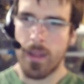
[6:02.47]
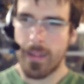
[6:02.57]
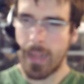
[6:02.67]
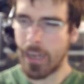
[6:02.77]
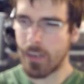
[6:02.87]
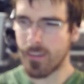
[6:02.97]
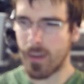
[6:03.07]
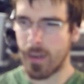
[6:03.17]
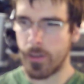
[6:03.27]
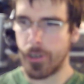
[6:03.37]
They can
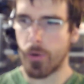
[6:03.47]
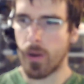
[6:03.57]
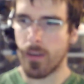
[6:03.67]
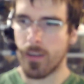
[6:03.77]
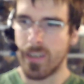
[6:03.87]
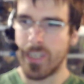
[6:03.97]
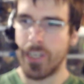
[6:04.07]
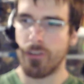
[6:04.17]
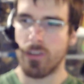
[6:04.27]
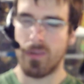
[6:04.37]
slide the Joy-Cons and
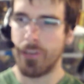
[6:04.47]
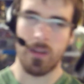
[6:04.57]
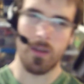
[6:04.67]
use them as a